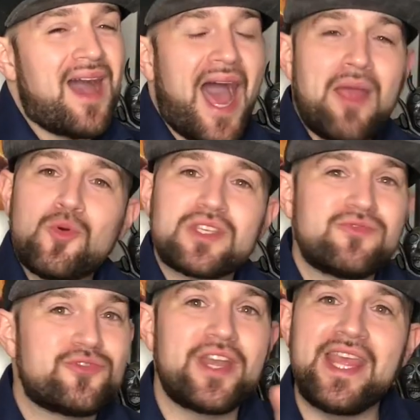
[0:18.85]
I
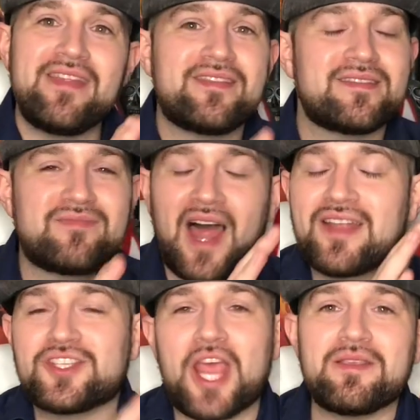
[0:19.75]
wasn't really into
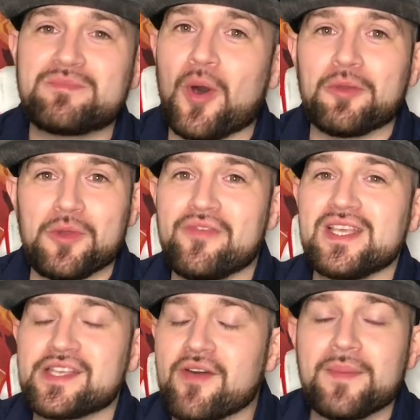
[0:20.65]
like James Bond
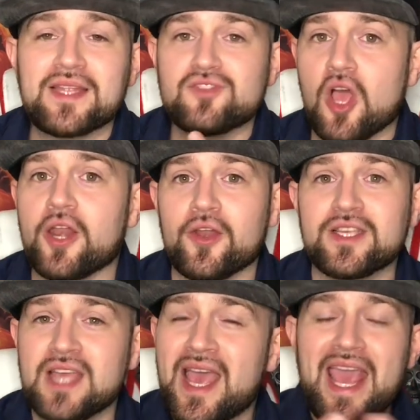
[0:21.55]
movies, if I'm being totally
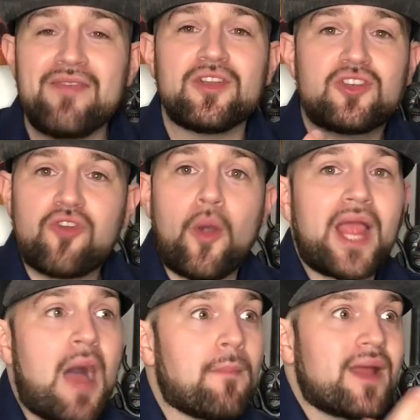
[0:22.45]
honest. Even growing
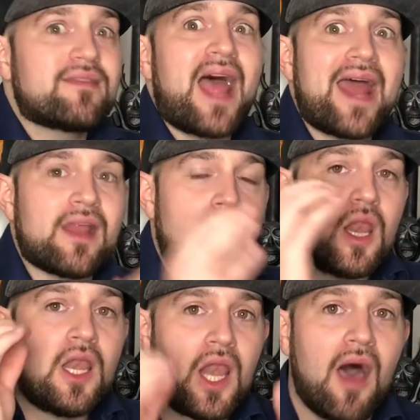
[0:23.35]
up, my dad
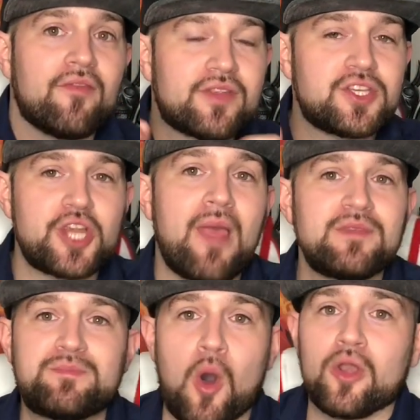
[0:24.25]
loved
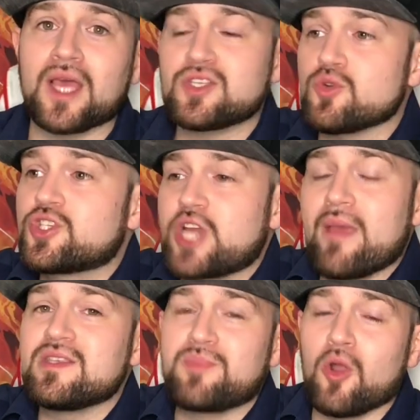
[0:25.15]
James Bond. I saw
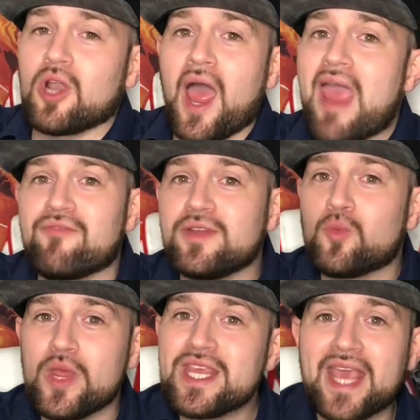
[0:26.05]
James Bond like every
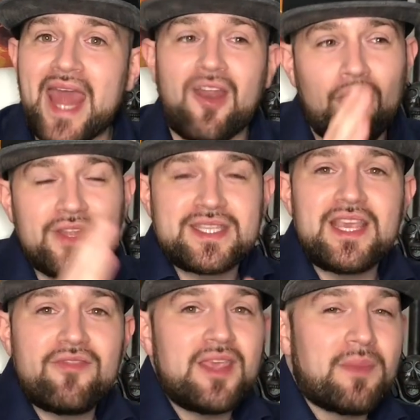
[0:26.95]
weekend on the
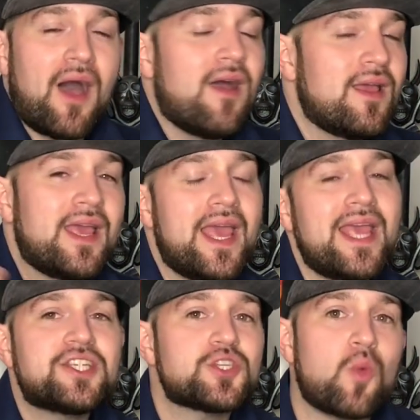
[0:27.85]
TV, but
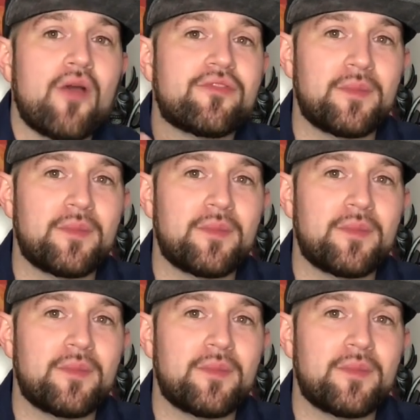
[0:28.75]
it just weren't for